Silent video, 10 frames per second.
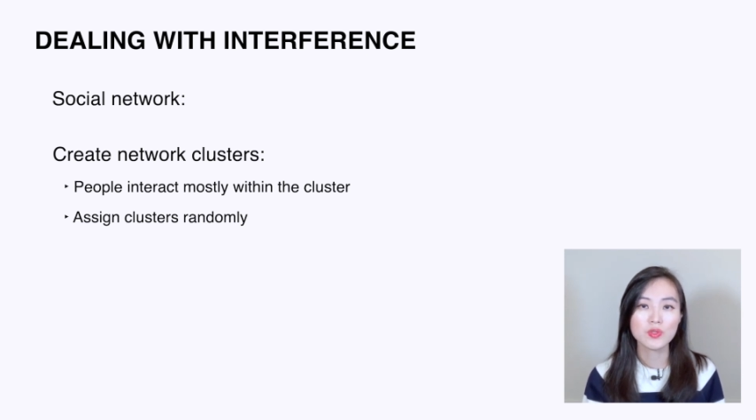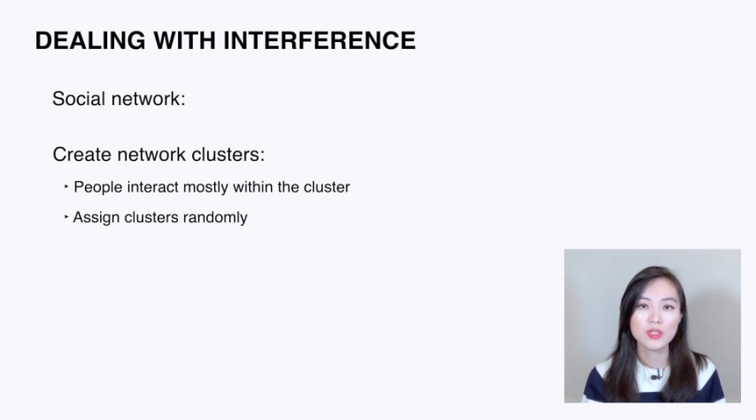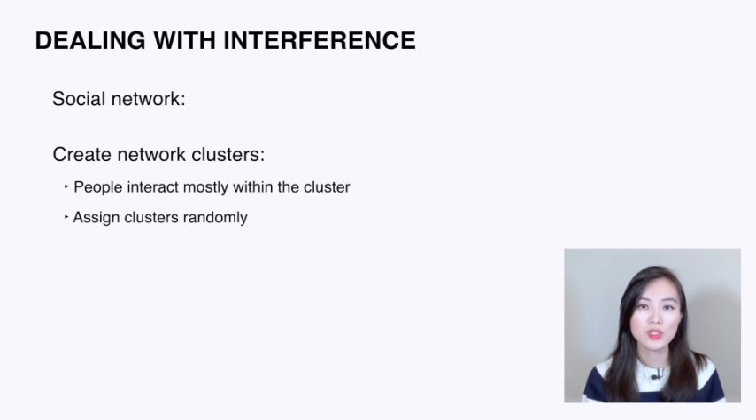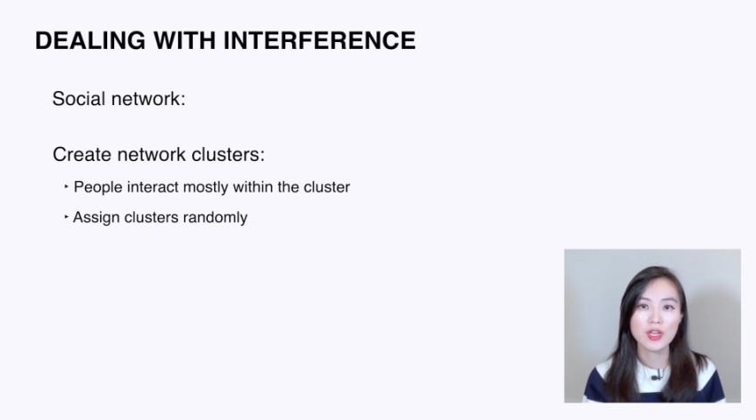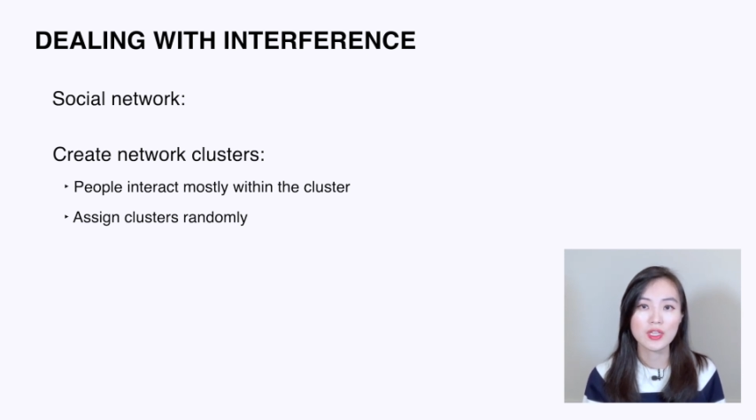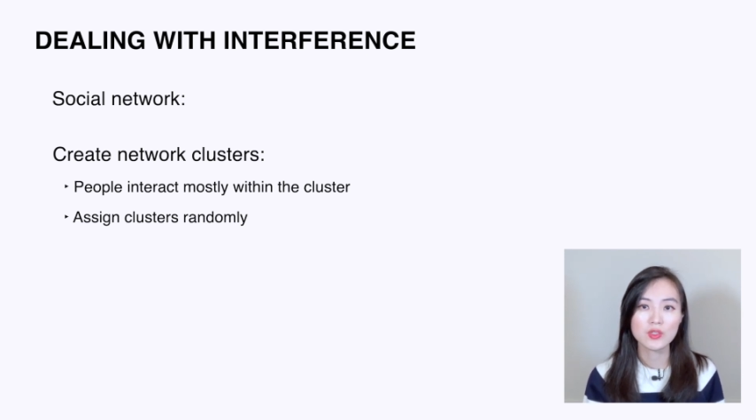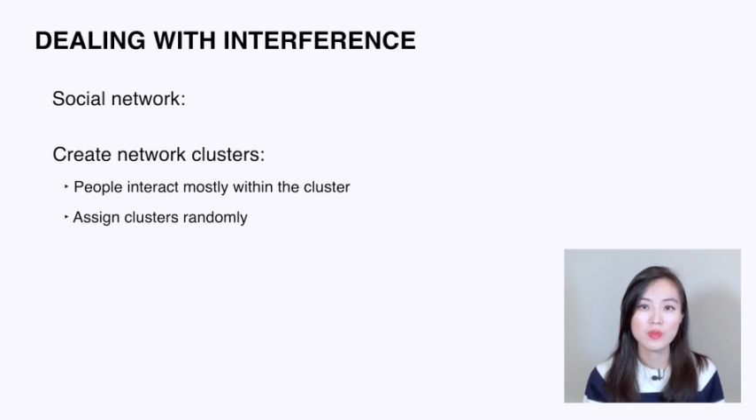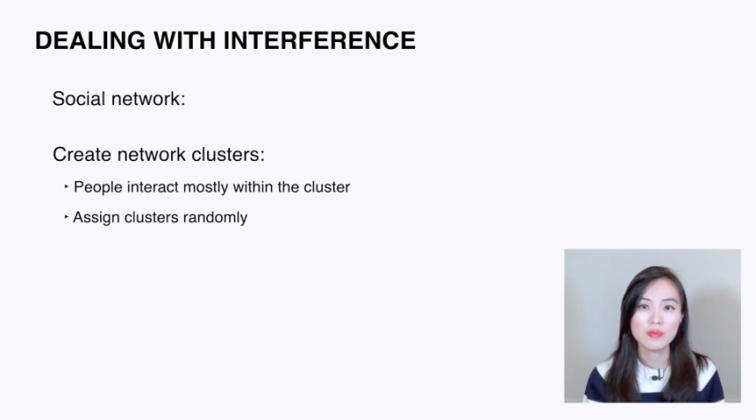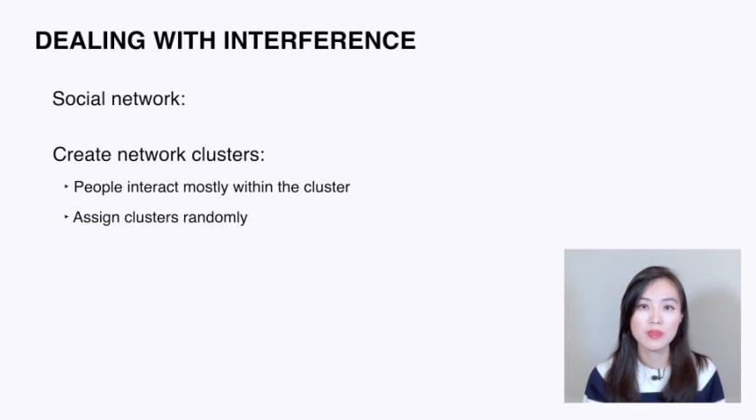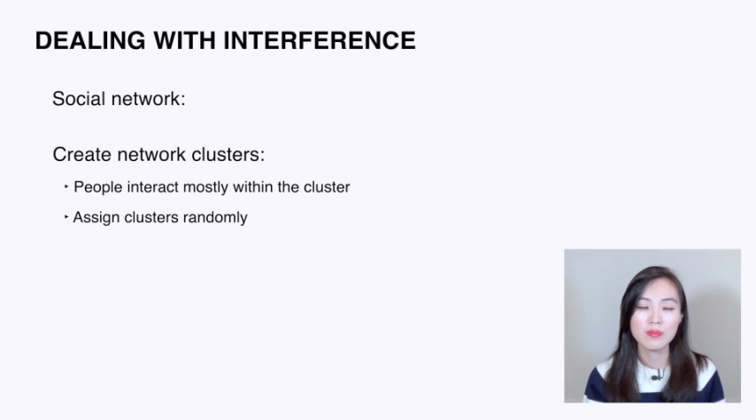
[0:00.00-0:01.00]
interact
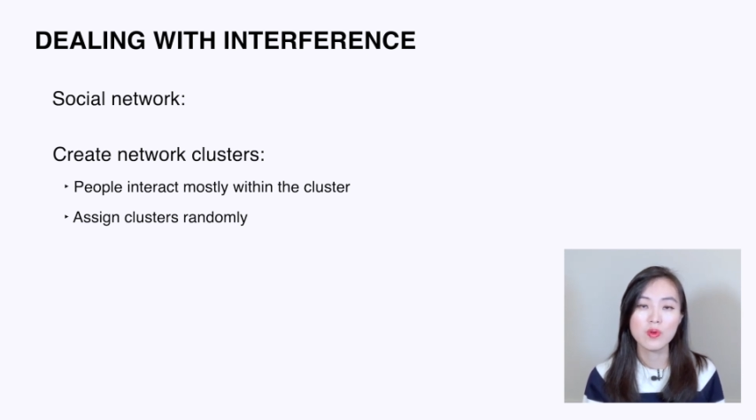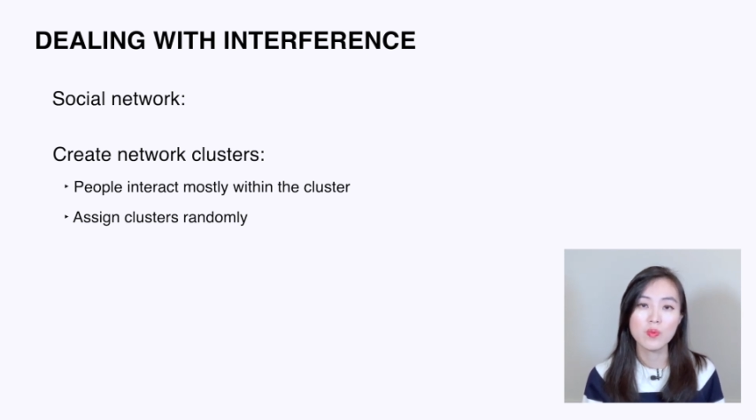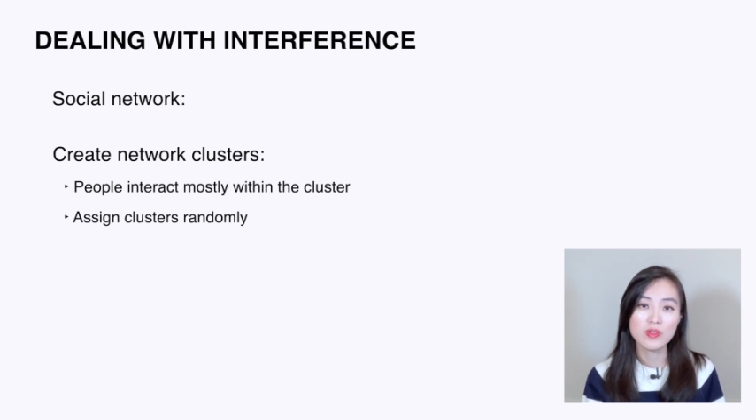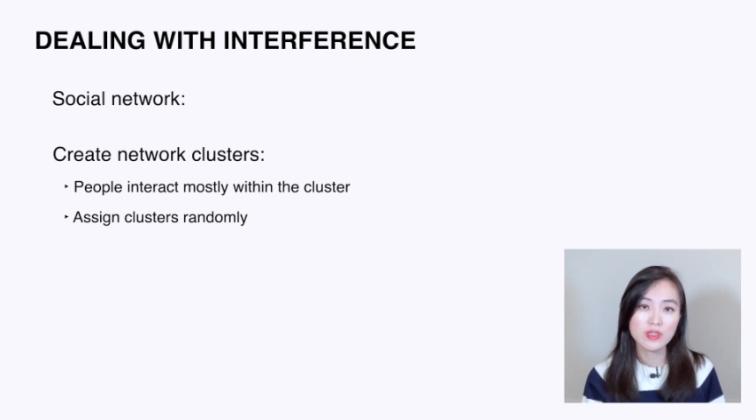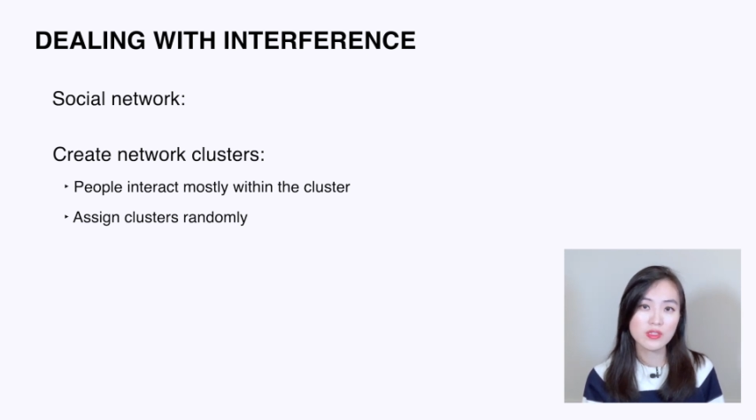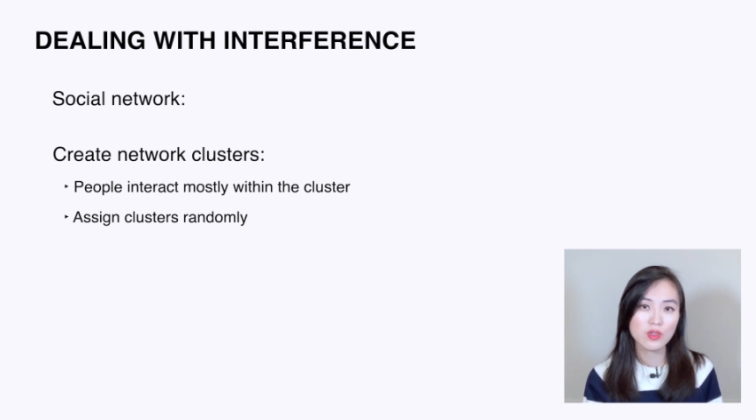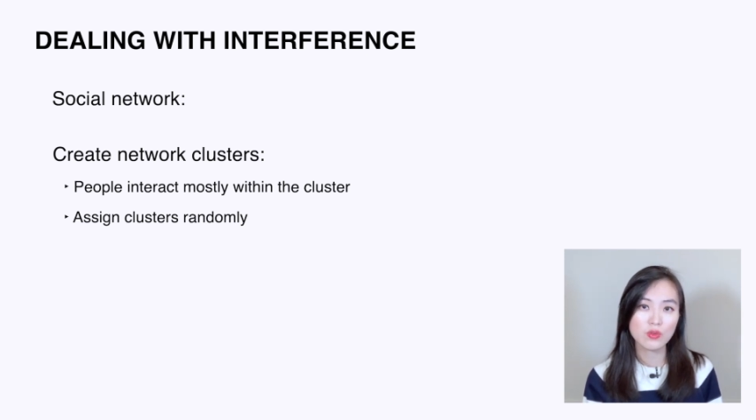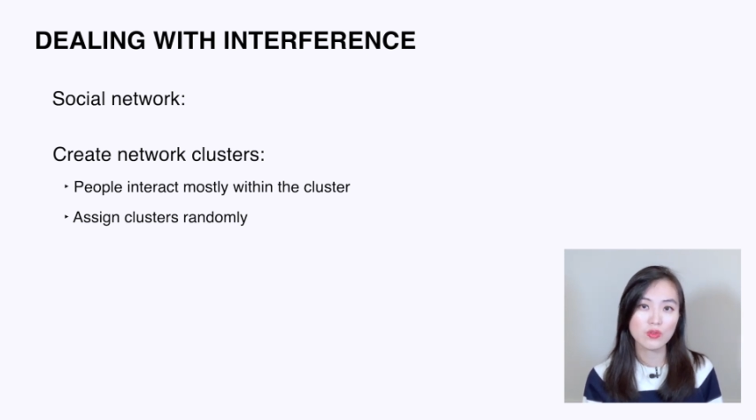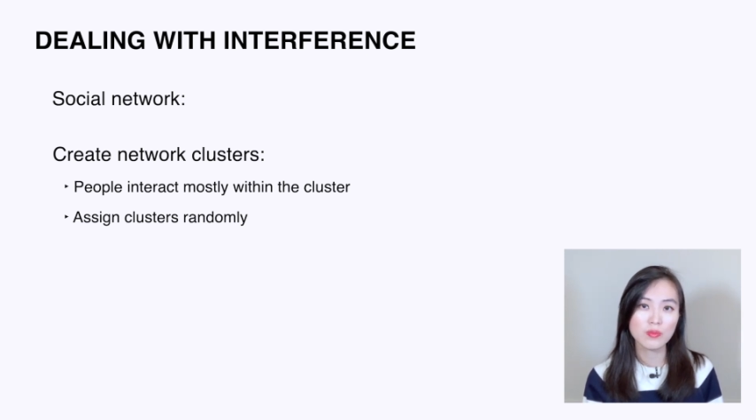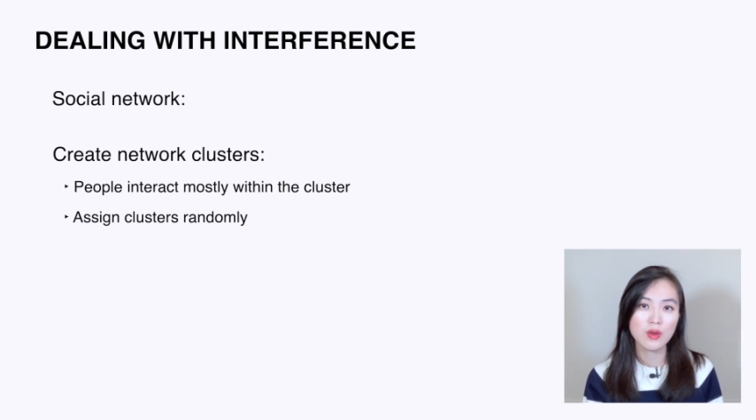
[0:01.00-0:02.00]
with people within the
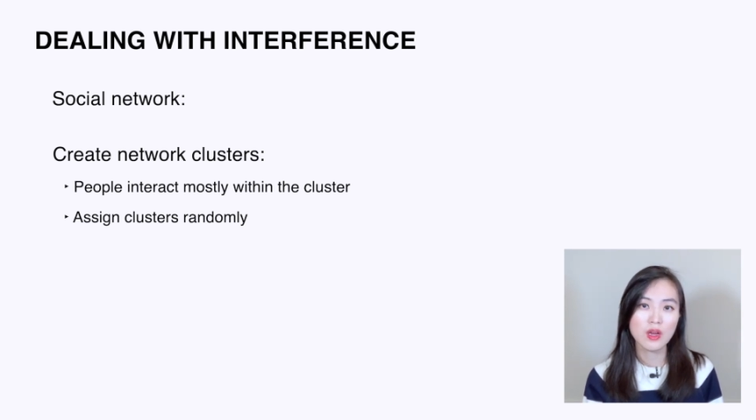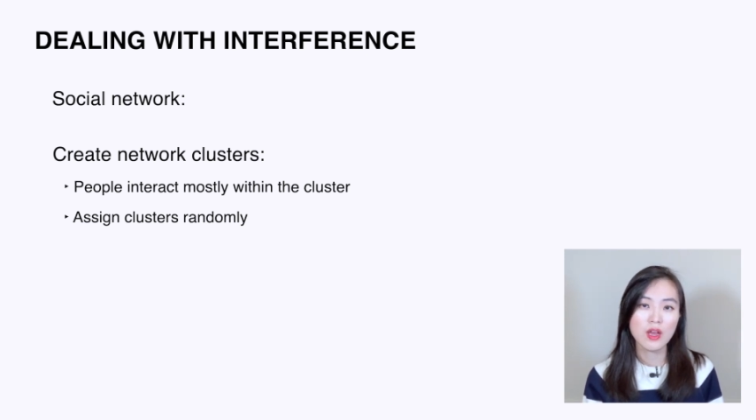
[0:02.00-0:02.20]
group